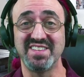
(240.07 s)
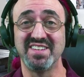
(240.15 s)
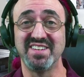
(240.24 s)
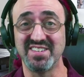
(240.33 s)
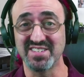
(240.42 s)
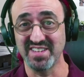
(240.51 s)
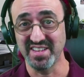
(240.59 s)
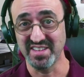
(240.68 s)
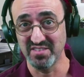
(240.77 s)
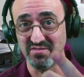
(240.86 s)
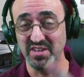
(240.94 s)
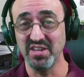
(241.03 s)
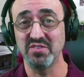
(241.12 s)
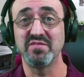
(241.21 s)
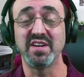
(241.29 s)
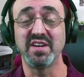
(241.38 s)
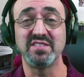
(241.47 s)
the video
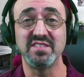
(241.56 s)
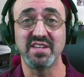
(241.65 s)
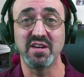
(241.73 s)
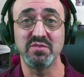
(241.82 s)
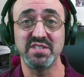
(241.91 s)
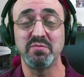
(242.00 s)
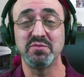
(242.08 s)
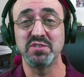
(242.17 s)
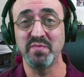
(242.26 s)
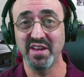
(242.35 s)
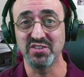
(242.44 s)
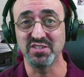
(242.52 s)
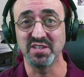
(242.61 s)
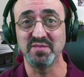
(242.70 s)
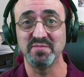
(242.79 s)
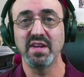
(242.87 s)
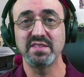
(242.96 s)
devices, and I was able to manage it.
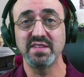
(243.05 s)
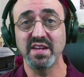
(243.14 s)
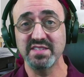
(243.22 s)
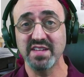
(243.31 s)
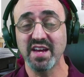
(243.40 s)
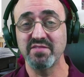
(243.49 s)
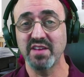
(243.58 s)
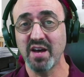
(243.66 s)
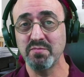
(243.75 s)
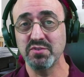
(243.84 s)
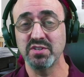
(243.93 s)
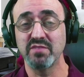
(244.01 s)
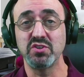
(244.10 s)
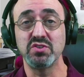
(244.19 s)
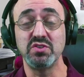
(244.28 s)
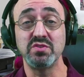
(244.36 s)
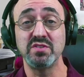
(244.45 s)
It's nice to have the option of
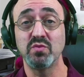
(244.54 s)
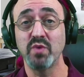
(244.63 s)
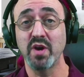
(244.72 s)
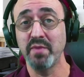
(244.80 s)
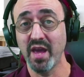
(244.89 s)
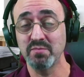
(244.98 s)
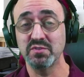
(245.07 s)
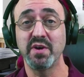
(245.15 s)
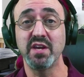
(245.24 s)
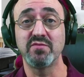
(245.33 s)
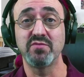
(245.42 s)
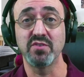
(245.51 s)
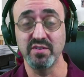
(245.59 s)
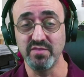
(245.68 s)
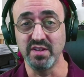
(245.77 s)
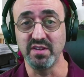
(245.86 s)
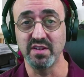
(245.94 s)
just using the webcam's mic for
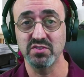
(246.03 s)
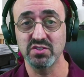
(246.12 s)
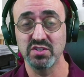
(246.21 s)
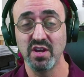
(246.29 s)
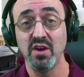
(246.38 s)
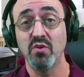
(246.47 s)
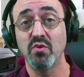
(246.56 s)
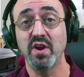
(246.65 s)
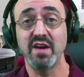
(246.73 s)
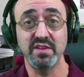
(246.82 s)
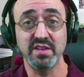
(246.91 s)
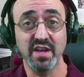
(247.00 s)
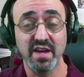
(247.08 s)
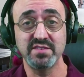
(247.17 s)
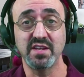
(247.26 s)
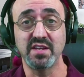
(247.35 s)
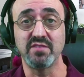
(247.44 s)
convenience, or having the
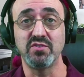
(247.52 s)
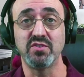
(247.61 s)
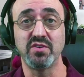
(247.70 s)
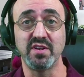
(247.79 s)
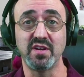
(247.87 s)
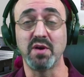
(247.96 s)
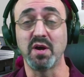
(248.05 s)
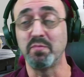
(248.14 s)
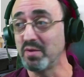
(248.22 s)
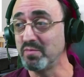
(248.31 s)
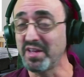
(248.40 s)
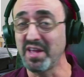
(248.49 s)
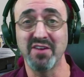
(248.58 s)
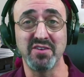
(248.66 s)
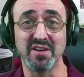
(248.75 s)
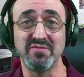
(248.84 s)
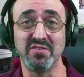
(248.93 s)
headset if you're in a public
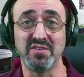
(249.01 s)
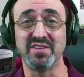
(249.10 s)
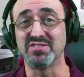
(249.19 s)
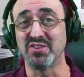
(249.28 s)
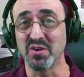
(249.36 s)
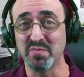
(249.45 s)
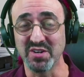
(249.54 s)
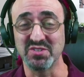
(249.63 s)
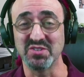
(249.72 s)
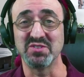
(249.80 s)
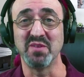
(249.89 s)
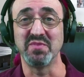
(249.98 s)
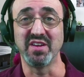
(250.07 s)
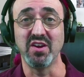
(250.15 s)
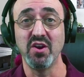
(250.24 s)
area, if you're in a Starbucks or something,